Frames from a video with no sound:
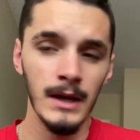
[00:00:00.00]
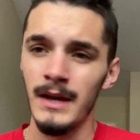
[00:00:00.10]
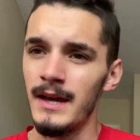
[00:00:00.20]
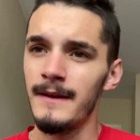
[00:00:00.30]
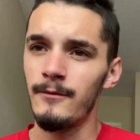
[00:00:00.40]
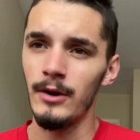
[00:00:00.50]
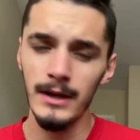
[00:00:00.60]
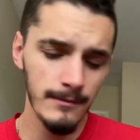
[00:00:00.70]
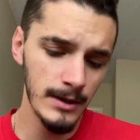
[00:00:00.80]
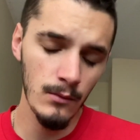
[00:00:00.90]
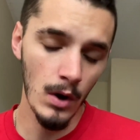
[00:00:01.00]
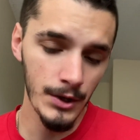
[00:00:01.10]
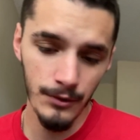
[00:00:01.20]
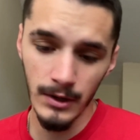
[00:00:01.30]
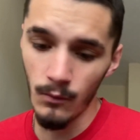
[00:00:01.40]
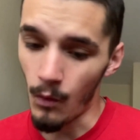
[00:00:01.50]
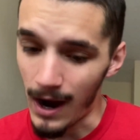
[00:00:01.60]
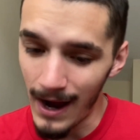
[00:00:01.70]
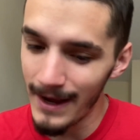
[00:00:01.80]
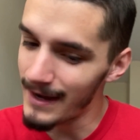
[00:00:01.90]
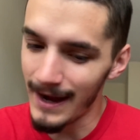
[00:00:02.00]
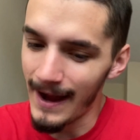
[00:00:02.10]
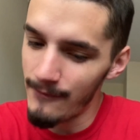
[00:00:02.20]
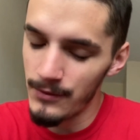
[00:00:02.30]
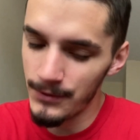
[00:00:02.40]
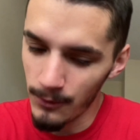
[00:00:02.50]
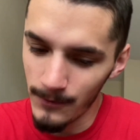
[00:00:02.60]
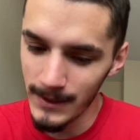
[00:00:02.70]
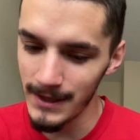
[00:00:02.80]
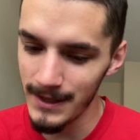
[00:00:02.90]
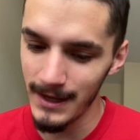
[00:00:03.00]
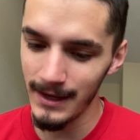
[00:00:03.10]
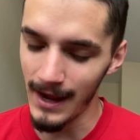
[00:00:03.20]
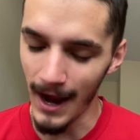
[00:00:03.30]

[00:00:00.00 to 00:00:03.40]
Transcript: And for anybody wondering why I haven't thrown anything